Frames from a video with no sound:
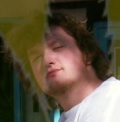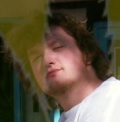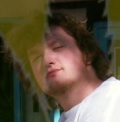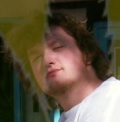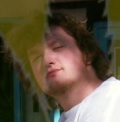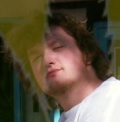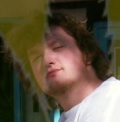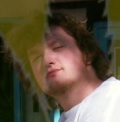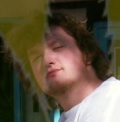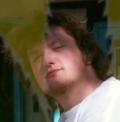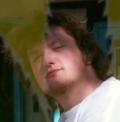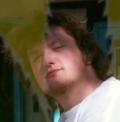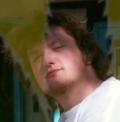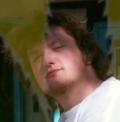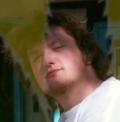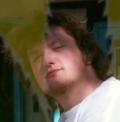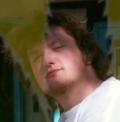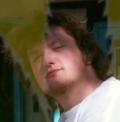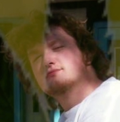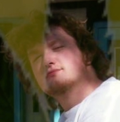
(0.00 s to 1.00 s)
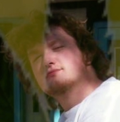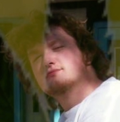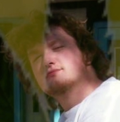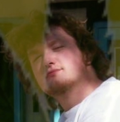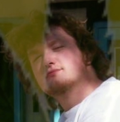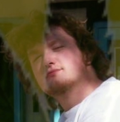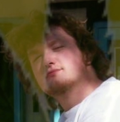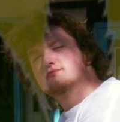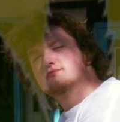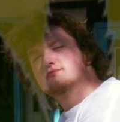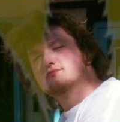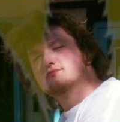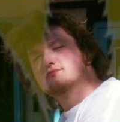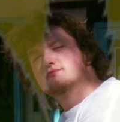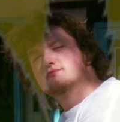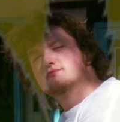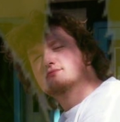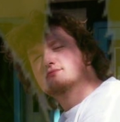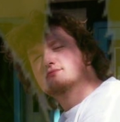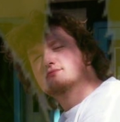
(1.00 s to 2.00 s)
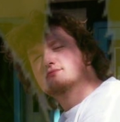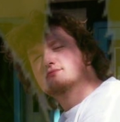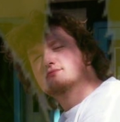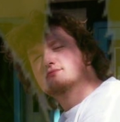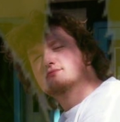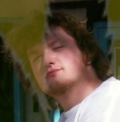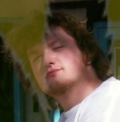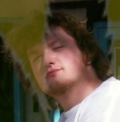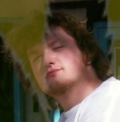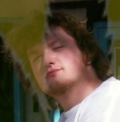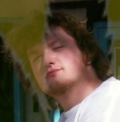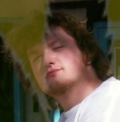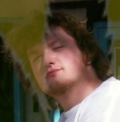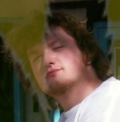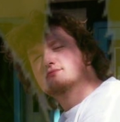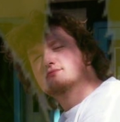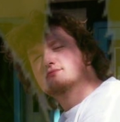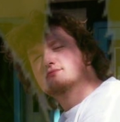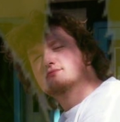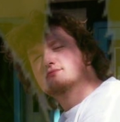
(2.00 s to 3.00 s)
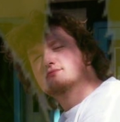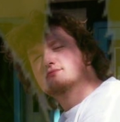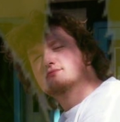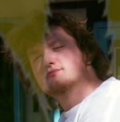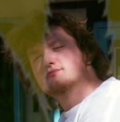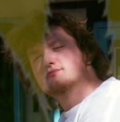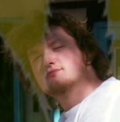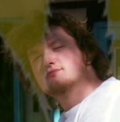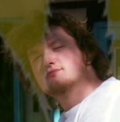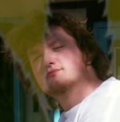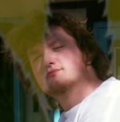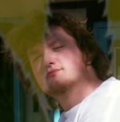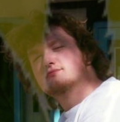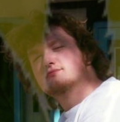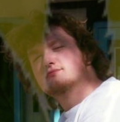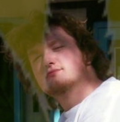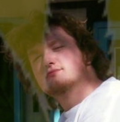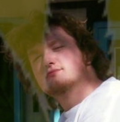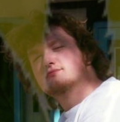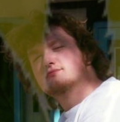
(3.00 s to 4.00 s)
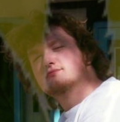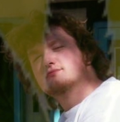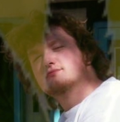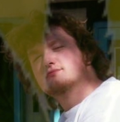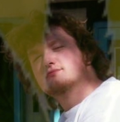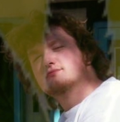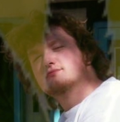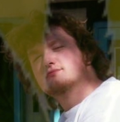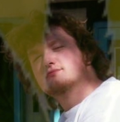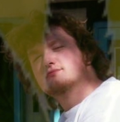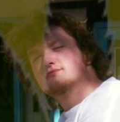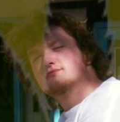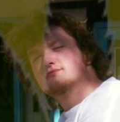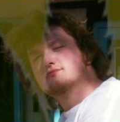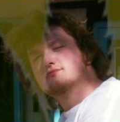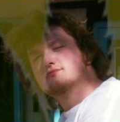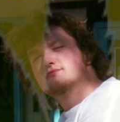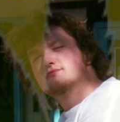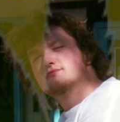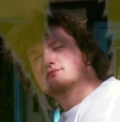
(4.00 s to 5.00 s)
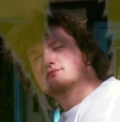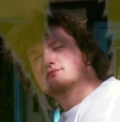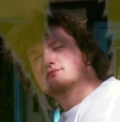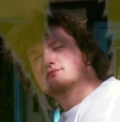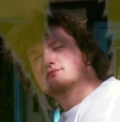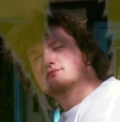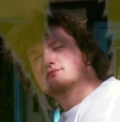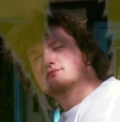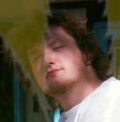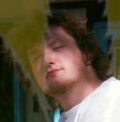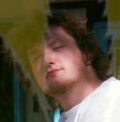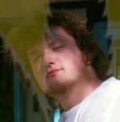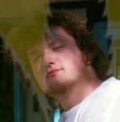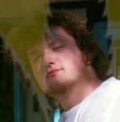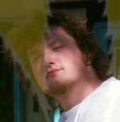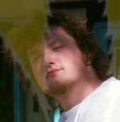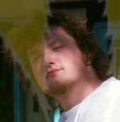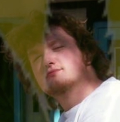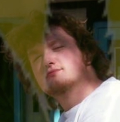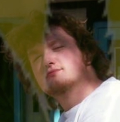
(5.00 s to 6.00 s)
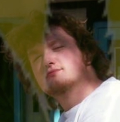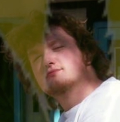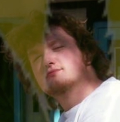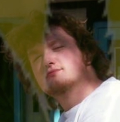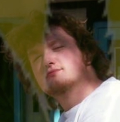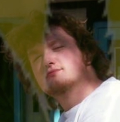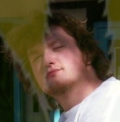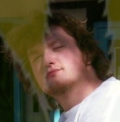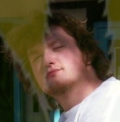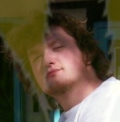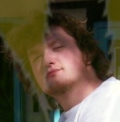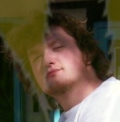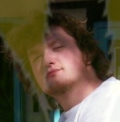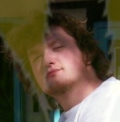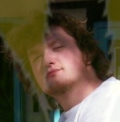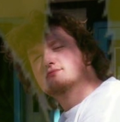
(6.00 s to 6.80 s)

[no speech]